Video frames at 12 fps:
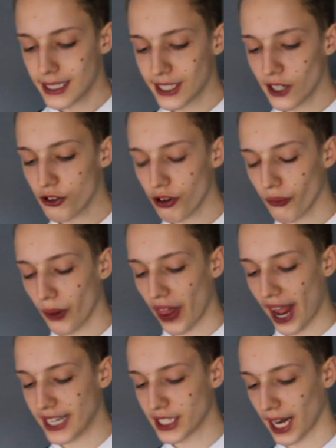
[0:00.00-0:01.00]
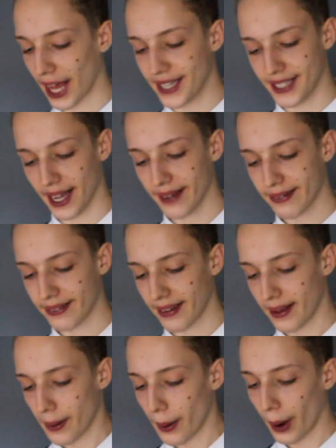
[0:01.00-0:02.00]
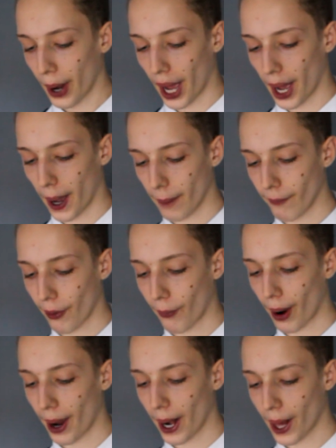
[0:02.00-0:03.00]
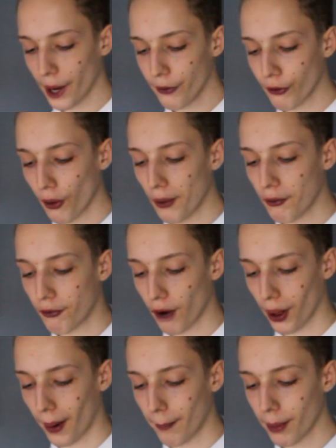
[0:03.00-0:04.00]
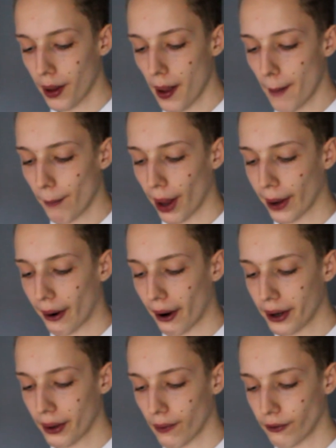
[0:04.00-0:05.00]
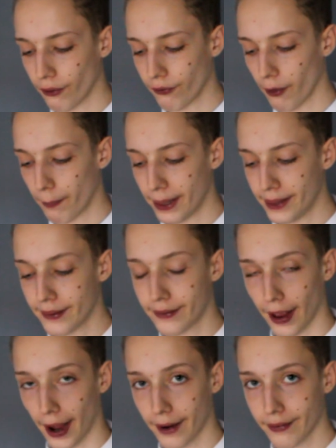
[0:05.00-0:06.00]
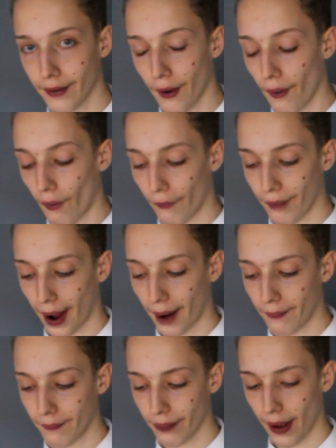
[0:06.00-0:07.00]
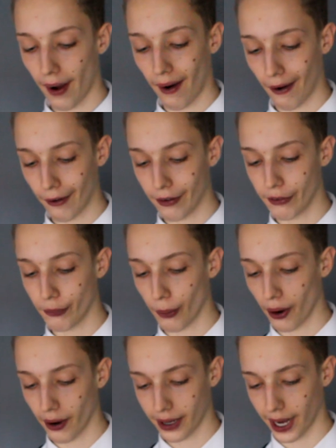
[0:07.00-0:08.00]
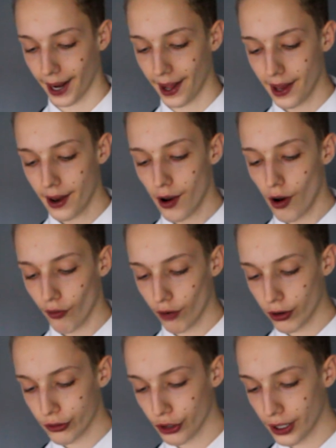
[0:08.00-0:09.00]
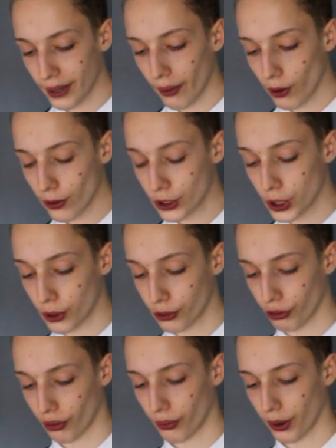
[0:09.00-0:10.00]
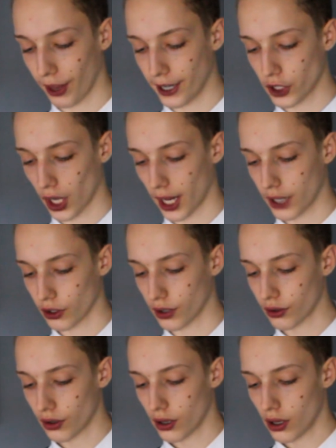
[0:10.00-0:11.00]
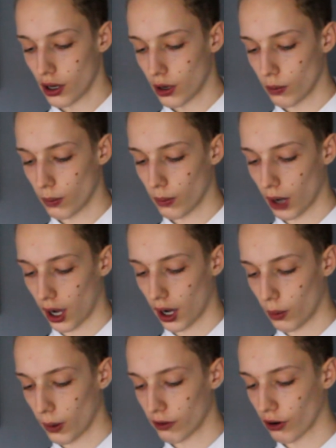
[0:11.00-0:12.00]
Children with HLHS uh, require lifelong follow-up by cardiologists for repeated checks on how their heart is working. Virtually all children with HLHS uh, will